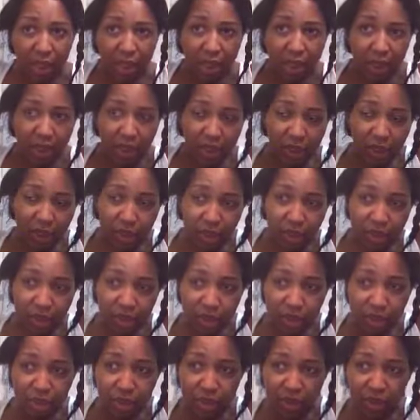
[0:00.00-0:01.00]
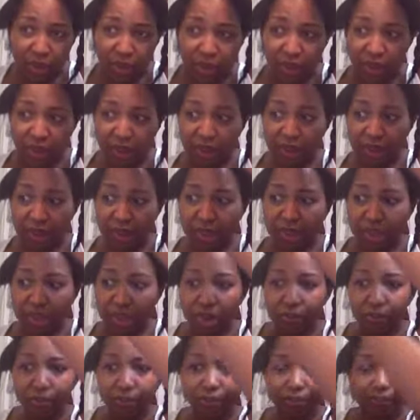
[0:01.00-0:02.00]
And do the next section.
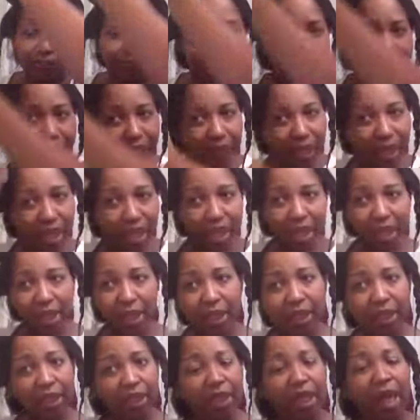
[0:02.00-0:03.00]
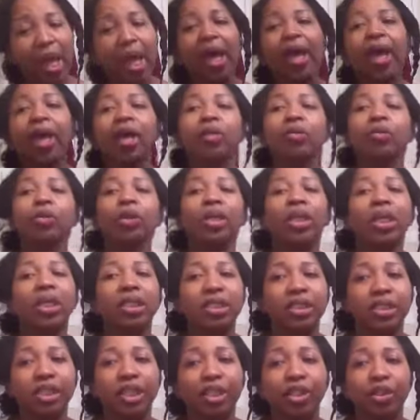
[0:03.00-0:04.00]
And I will
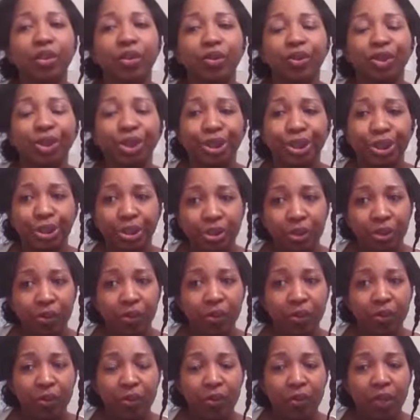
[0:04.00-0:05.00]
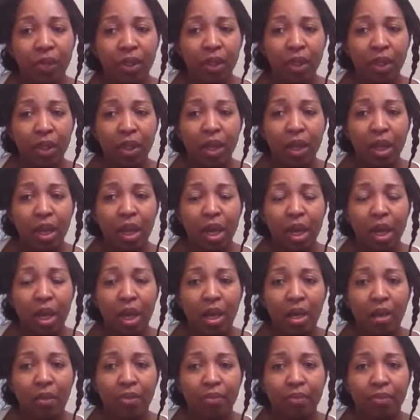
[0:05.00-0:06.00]
continue to do
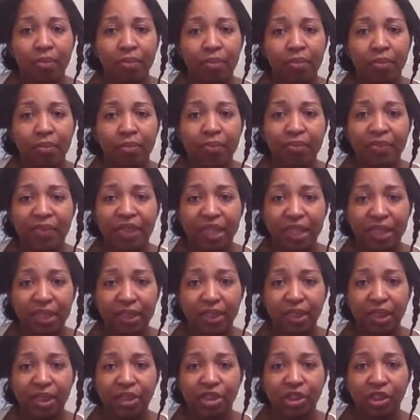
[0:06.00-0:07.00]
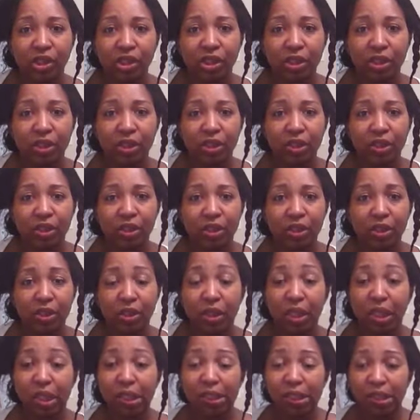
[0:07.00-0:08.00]
these sections
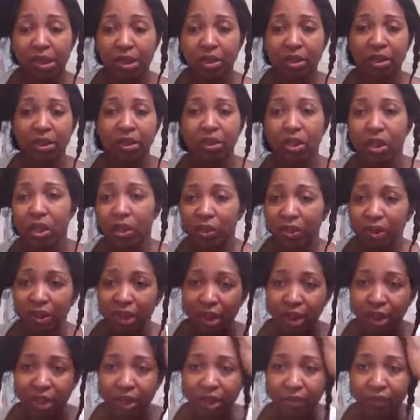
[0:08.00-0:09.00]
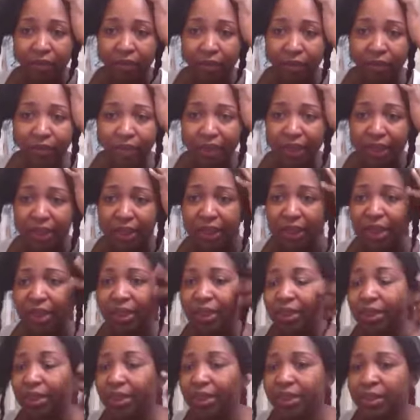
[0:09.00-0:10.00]
until it's all done. I've already
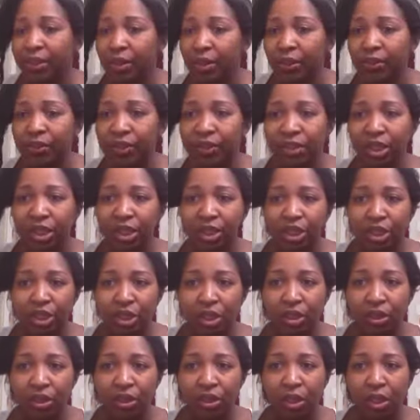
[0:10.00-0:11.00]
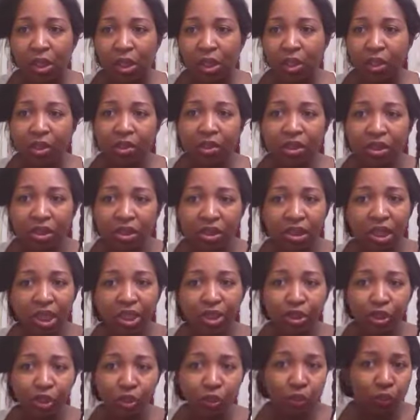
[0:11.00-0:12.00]
done this whole section, so I just
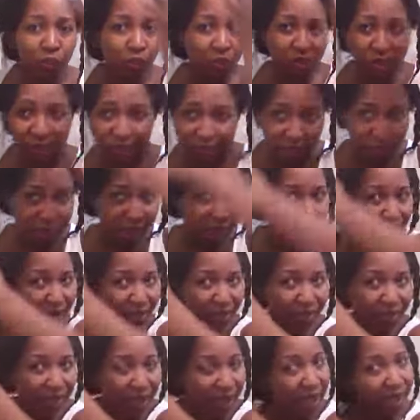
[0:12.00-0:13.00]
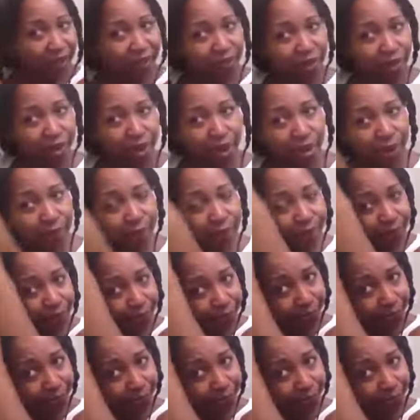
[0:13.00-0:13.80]
got 2 and this half to go.